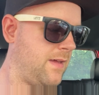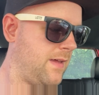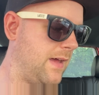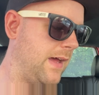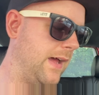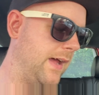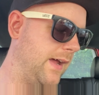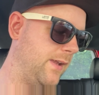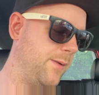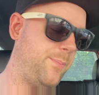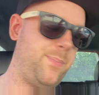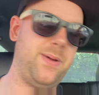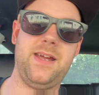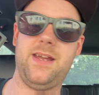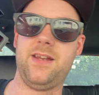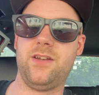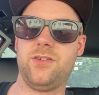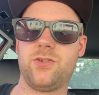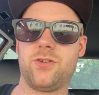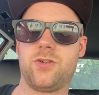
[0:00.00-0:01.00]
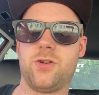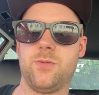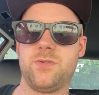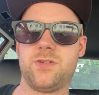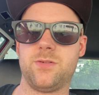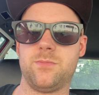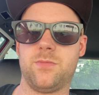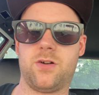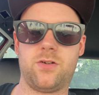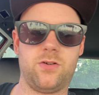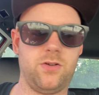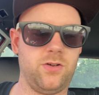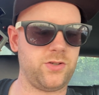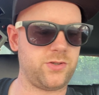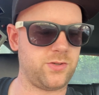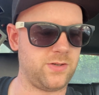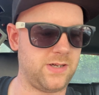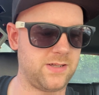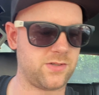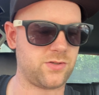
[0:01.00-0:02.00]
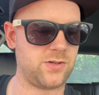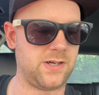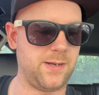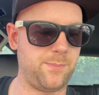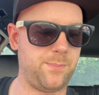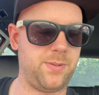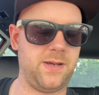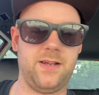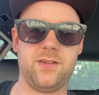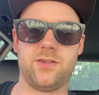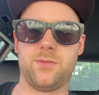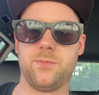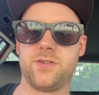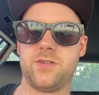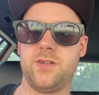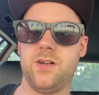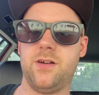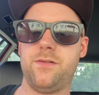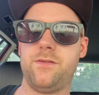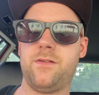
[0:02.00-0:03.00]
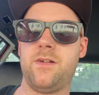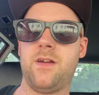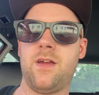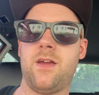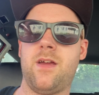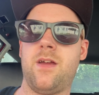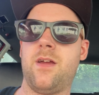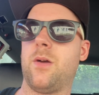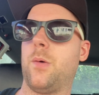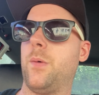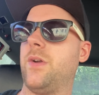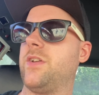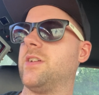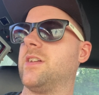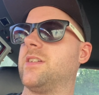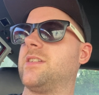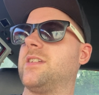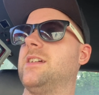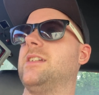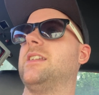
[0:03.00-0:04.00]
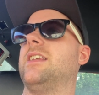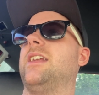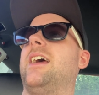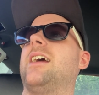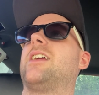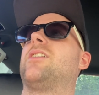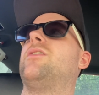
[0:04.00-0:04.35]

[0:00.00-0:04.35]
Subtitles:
The paint should come tomorrow, so I'll try and paint some stuff, which you'll see in the next